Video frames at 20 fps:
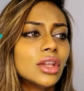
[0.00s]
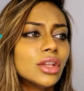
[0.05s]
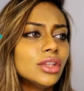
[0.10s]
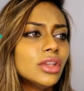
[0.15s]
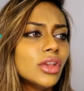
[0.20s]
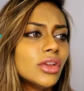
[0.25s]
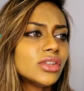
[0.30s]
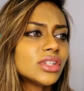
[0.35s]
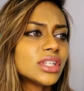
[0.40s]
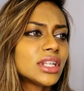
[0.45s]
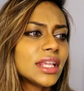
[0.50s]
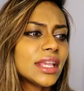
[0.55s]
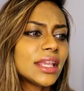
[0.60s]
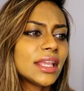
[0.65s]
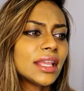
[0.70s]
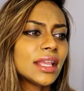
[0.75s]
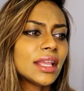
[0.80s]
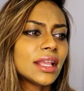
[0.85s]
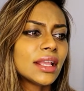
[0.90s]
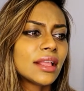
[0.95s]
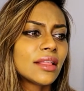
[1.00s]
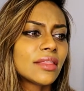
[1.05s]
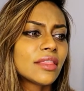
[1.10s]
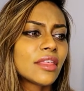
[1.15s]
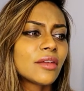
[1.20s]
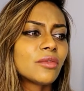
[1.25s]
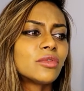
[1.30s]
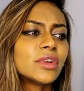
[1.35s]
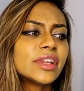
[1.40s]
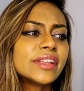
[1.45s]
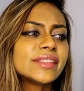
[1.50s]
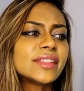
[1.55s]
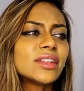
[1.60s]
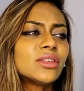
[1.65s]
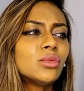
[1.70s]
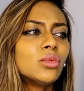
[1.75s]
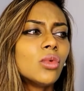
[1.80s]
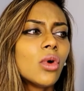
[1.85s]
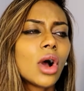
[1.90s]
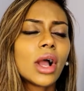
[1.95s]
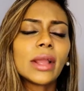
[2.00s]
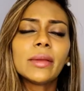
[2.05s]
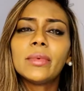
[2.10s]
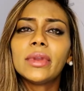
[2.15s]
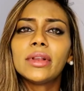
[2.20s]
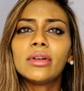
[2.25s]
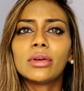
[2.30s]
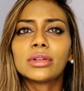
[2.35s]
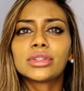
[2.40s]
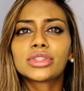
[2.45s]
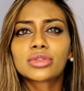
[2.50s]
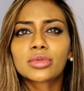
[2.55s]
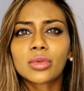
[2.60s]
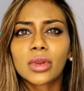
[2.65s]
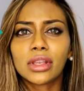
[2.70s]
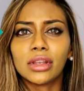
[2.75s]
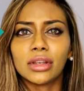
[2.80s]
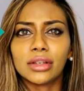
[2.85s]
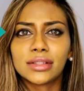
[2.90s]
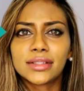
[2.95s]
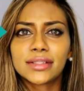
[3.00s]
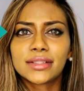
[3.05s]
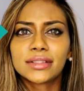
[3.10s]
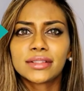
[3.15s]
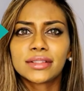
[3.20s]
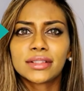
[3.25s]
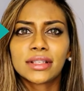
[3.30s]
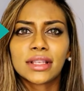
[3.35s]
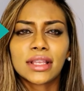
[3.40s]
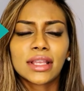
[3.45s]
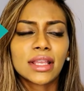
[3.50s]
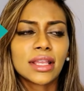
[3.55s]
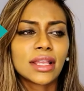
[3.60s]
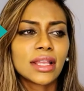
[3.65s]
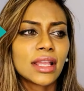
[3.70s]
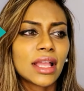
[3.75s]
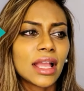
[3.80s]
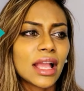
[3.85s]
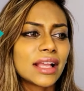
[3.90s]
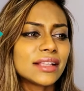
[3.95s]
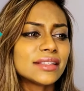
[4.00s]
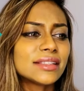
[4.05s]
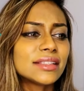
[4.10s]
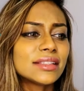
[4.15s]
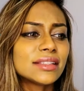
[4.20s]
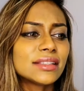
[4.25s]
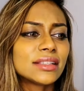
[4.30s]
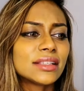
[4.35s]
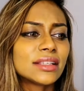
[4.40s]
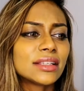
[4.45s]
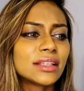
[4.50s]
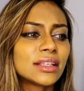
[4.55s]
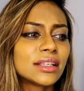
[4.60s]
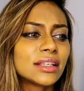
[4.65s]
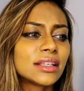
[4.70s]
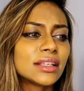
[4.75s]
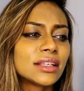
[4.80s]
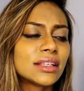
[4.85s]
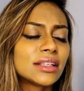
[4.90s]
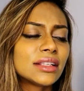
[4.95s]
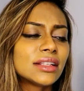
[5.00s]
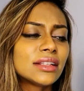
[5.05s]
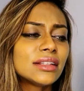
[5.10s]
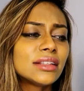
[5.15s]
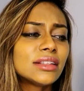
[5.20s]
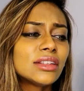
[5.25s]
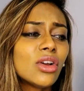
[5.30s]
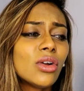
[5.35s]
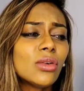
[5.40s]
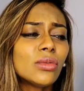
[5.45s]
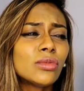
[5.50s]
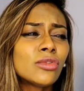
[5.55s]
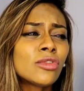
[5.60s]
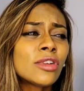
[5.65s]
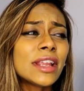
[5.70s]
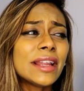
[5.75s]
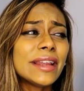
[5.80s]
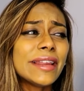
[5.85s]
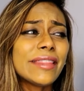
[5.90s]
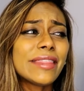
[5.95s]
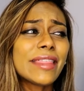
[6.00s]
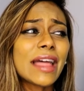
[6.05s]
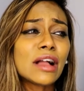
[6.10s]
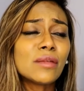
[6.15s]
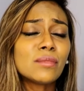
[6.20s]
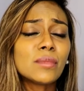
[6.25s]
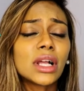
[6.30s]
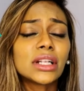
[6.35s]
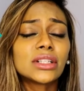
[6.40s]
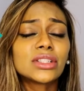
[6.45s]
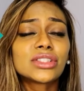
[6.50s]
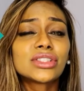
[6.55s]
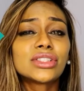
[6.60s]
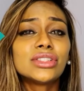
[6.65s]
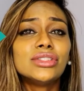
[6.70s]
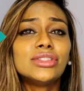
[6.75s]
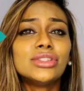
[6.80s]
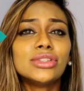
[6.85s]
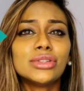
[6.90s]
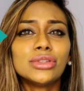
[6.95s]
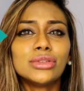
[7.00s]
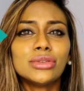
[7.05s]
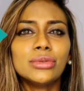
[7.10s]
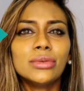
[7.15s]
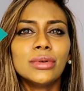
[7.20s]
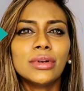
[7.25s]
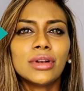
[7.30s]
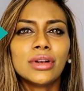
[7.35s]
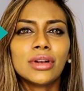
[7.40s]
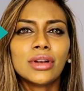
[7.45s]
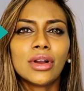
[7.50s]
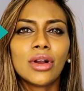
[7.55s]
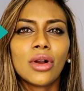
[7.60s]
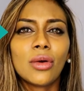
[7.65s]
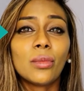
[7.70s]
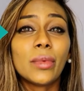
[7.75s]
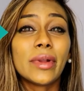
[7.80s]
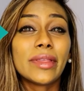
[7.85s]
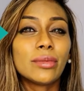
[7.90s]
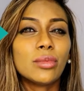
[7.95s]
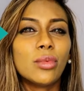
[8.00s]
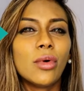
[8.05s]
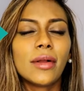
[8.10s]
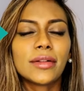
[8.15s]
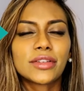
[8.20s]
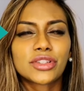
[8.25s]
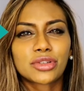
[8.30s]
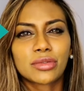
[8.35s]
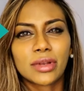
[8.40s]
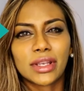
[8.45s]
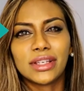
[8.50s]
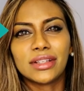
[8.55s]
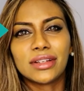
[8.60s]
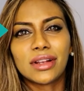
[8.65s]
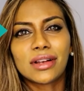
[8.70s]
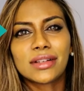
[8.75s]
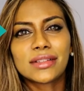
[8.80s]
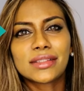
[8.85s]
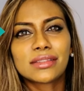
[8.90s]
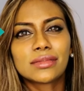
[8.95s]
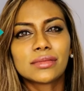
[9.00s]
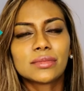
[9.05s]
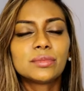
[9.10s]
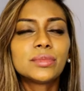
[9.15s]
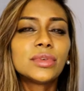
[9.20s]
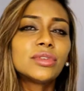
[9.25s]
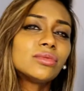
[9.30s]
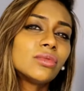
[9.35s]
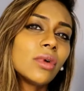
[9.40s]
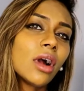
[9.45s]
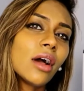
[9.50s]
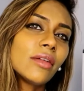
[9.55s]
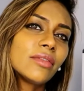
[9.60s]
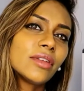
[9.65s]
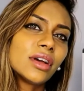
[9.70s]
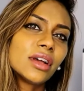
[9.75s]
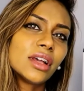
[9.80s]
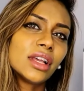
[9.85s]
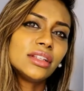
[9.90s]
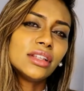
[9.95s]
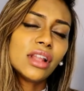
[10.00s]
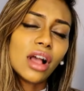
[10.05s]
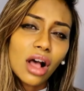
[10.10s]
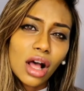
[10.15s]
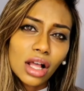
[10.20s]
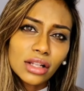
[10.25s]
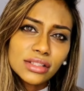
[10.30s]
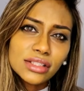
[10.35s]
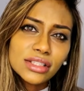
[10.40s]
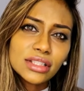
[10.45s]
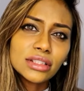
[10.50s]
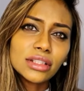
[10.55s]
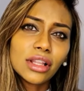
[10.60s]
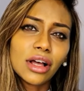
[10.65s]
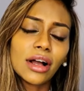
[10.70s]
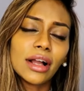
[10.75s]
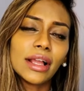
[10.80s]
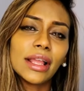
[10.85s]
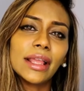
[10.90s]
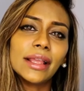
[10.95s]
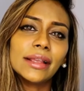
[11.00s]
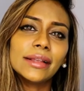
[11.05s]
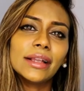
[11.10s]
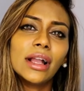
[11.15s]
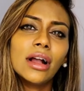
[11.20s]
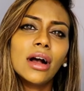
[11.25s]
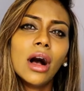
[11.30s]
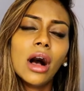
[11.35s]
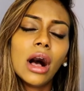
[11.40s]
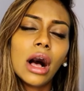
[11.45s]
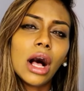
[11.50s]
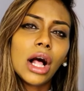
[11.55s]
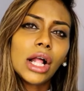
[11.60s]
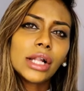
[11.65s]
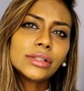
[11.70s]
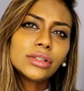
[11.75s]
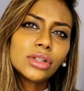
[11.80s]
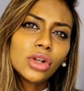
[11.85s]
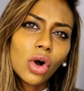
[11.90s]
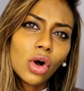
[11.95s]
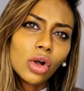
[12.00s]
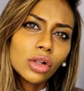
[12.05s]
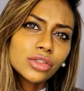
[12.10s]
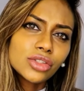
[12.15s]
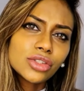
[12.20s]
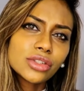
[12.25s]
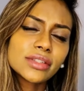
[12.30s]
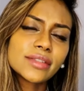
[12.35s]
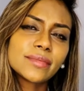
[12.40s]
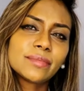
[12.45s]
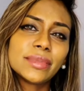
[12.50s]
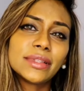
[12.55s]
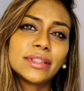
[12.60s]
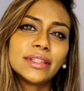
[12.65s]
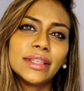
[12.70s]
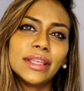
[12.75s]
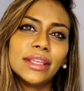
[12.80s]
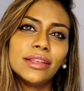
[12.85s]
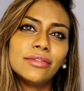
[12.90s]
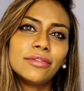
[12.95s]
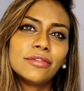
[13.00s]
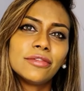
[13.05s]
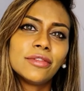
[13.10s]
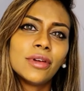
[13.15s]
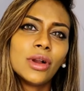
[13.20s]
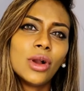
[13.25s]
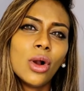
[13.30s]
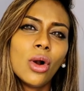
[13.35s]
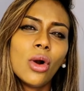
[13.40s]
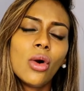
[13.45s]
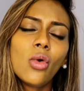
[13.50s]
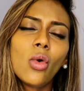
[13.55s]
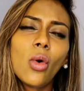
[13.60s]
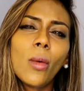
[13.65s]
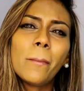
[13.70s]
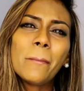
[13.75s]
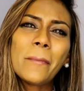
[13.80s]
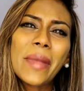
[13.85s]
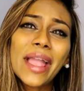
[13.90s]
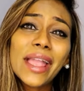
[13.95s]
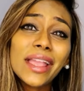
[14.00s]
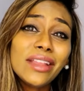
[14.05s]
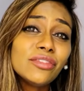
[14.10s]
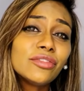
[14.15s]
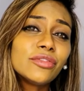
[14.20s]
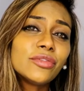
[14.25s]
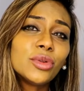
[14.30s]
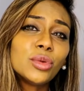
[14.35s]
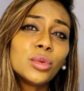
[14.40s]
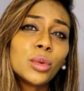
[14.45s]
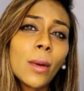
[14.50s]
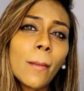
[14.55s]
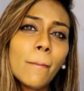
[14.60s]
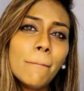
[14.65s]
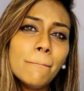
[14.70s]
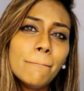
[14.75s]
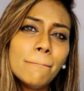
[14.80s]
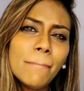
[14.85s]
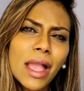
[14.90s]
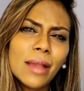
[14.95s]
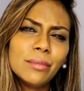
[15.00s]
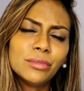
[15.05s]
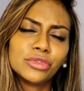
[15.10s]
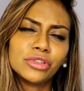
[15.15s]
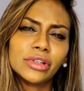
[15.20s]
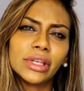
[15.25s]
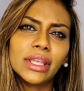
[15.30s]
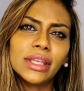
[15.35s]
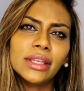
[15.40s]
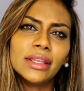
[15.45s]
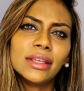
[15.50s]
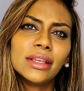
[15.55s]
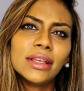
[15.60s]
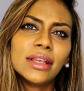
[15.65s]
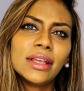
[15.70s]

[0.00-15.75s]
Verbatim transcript: Usually the reason why we got triggered has not really that much to do with what triggered us, but rather an underlying unconscious belief or painful memory